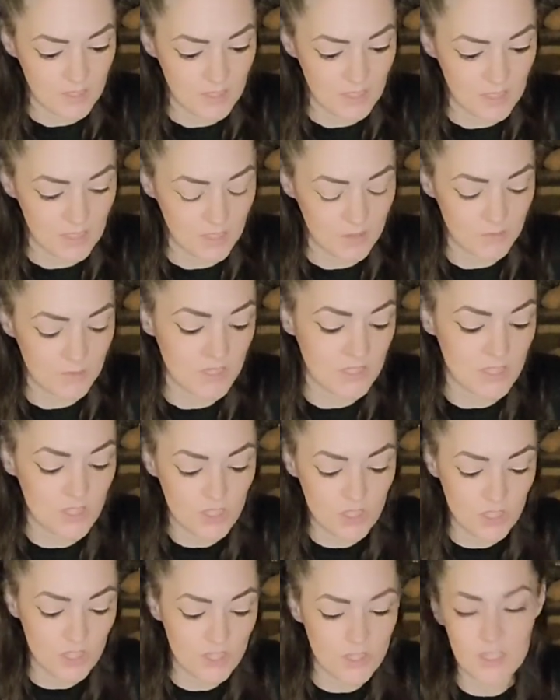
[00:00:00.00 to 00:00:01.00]
You know, this
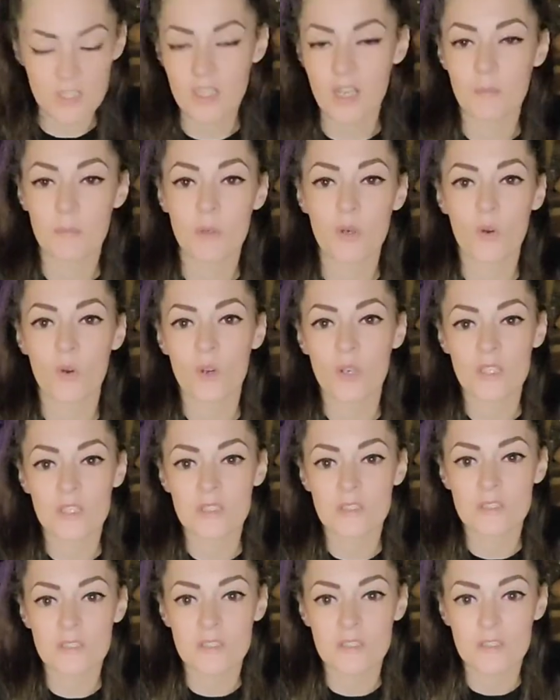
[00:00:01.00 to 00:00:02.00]
is just a cup of
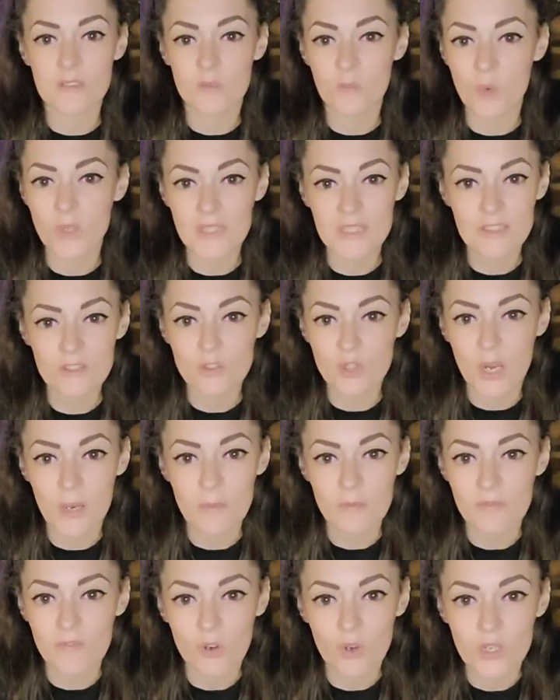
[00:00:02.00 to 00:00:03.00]
oils, one little
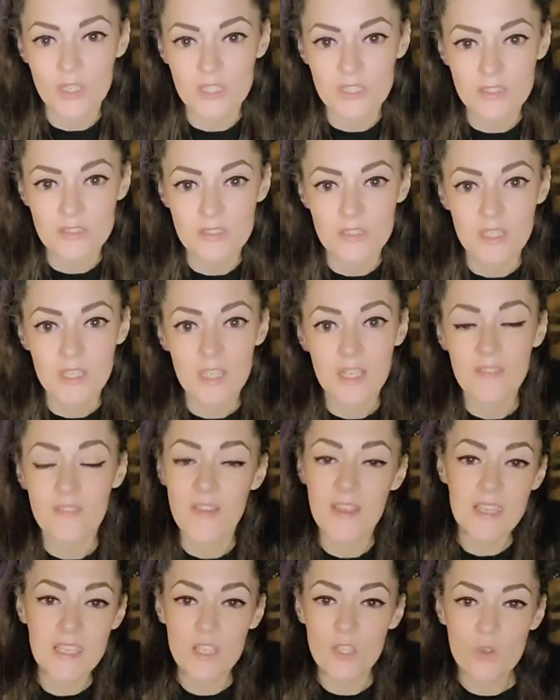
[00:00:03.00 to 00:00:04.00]
drop of oil.
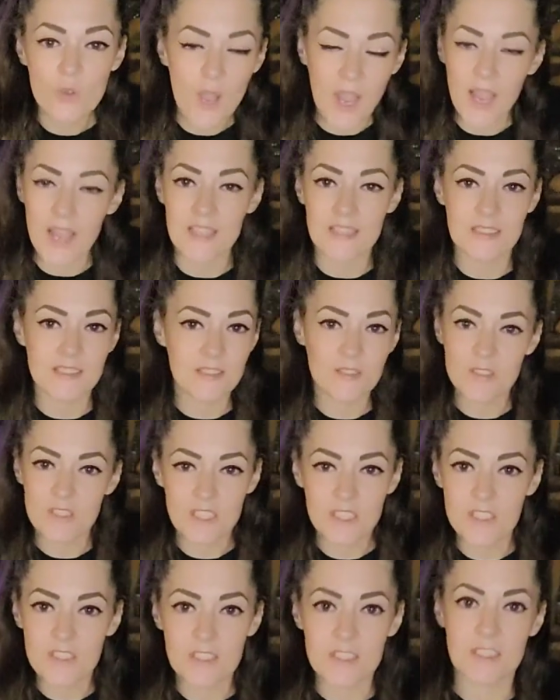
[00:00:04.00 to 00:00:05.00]
Thank you guys,
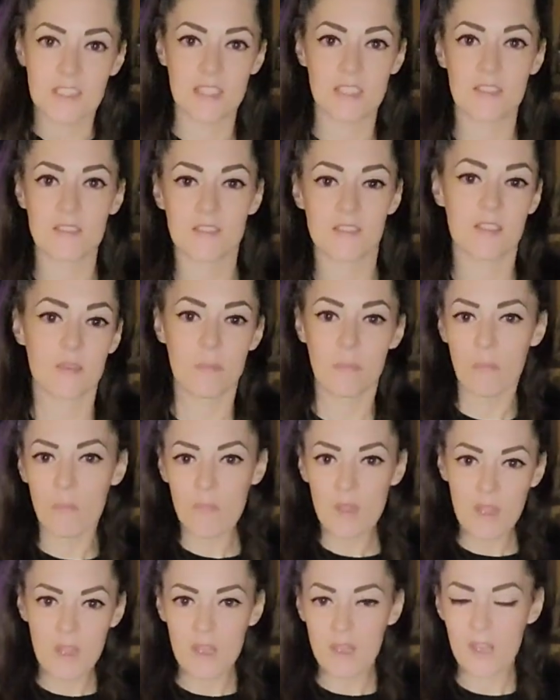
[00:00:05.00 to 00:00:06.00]
seriously.
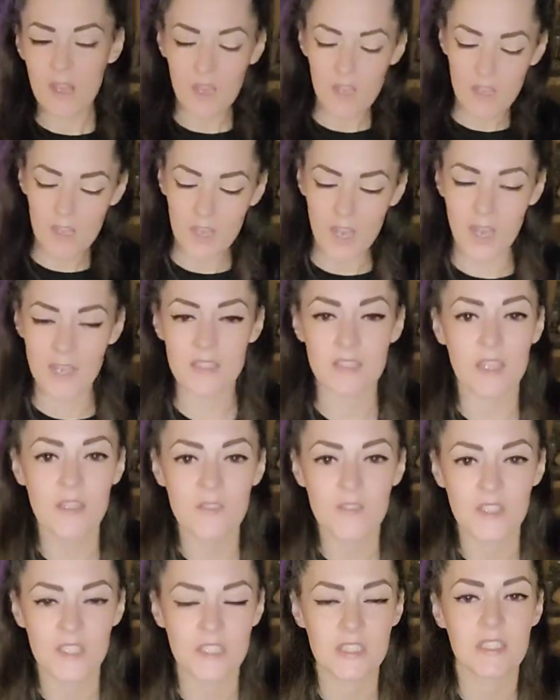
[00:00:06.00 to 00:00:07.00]
I
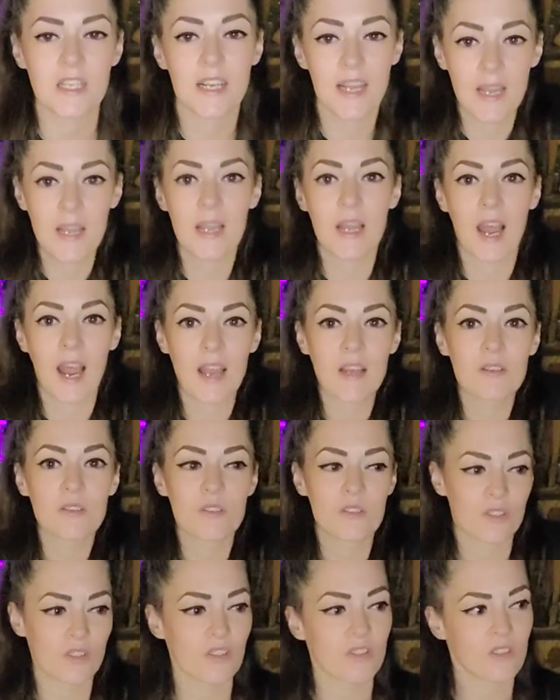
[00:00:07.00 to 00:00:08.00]
love this. Like I,
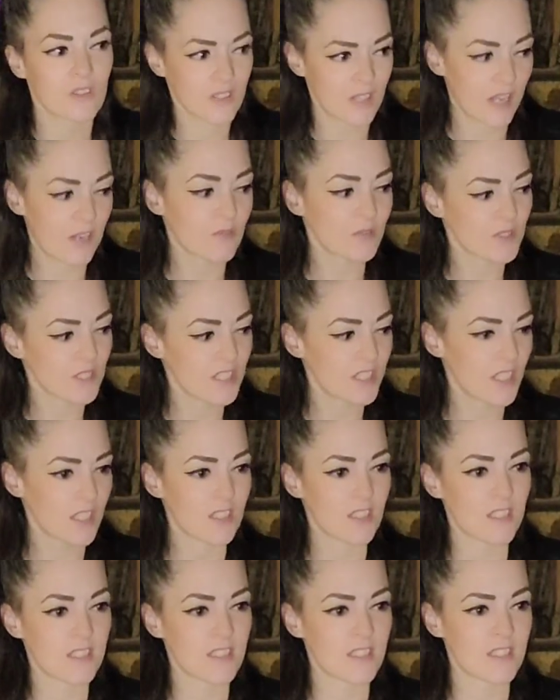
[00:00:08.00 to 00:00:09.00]
I, I really
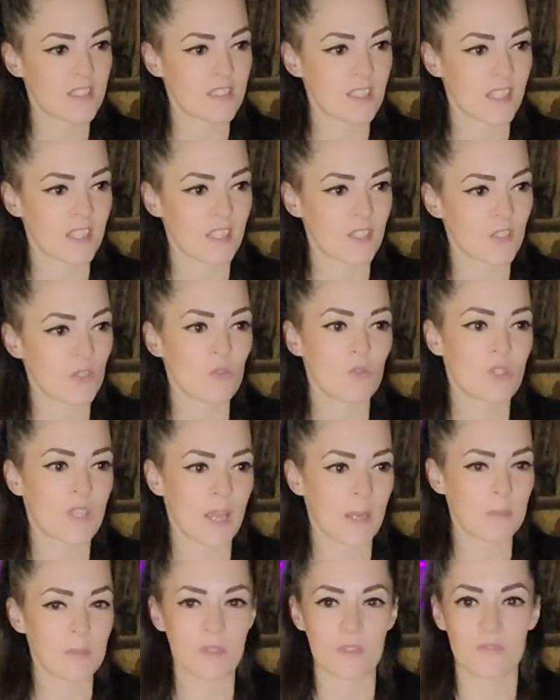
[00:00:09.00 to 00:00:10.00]
think this is like a new
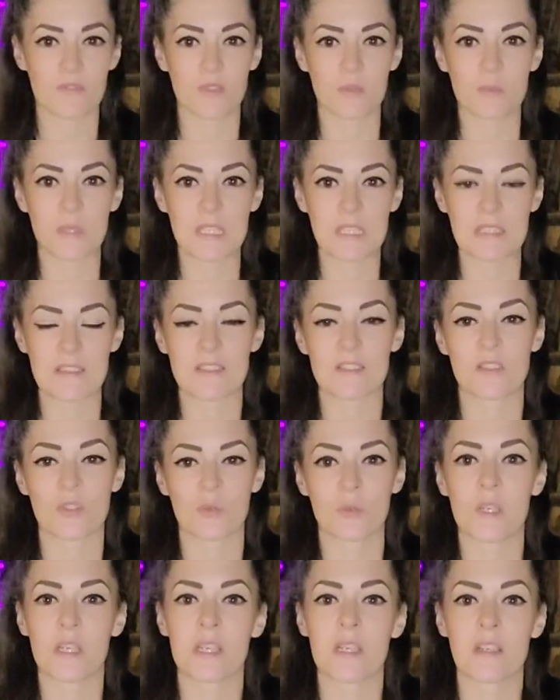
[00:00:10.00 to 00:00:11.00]
chapter for me is
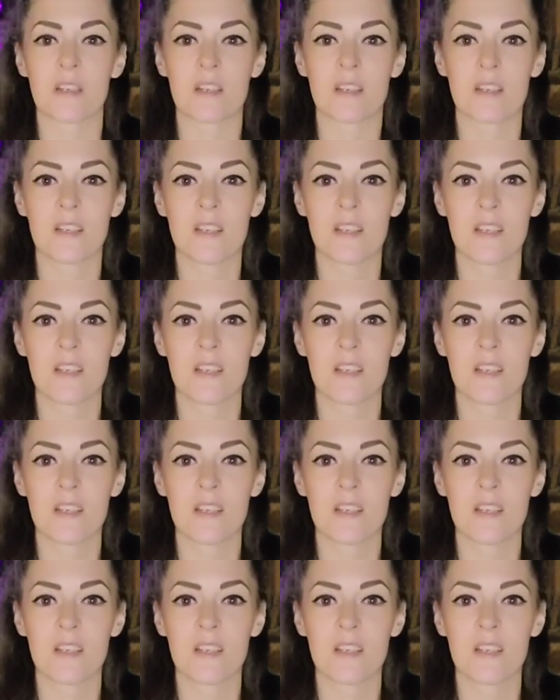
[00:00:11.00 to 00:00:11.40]
doing